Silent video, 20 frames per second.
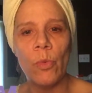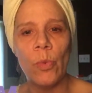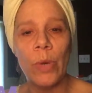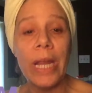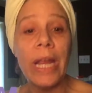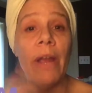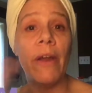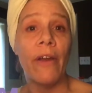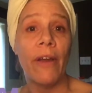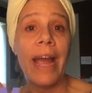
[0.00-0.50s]

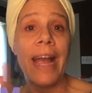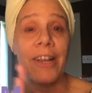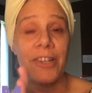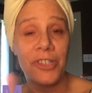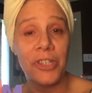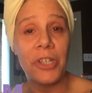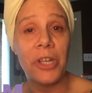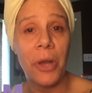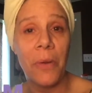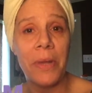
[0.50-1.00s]
we are
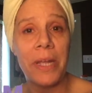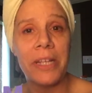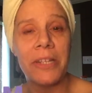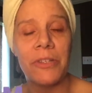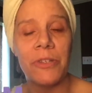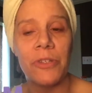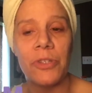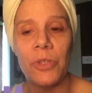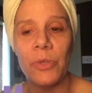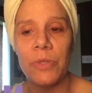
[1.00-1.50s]
actually going
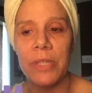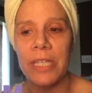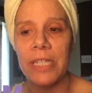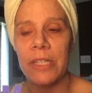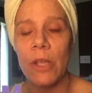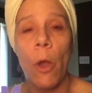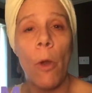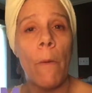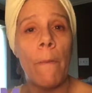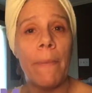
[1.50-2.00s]
to do this
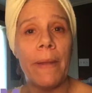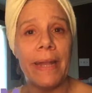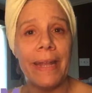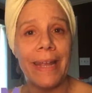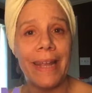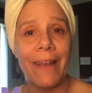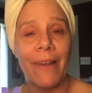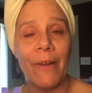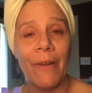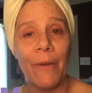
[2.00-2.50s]

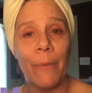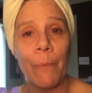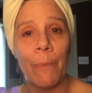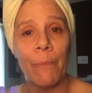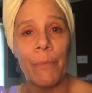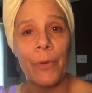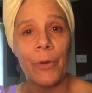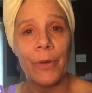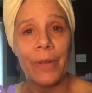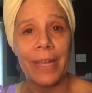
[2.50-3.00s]
opening
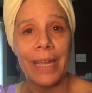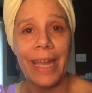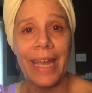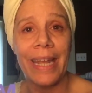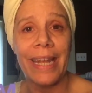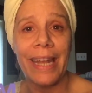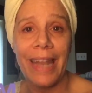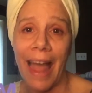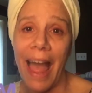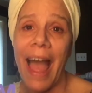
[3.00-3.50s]
her
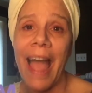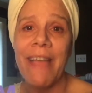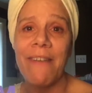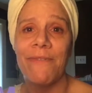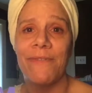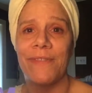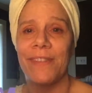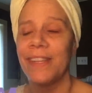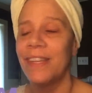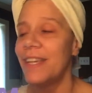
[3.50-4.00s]
kit live.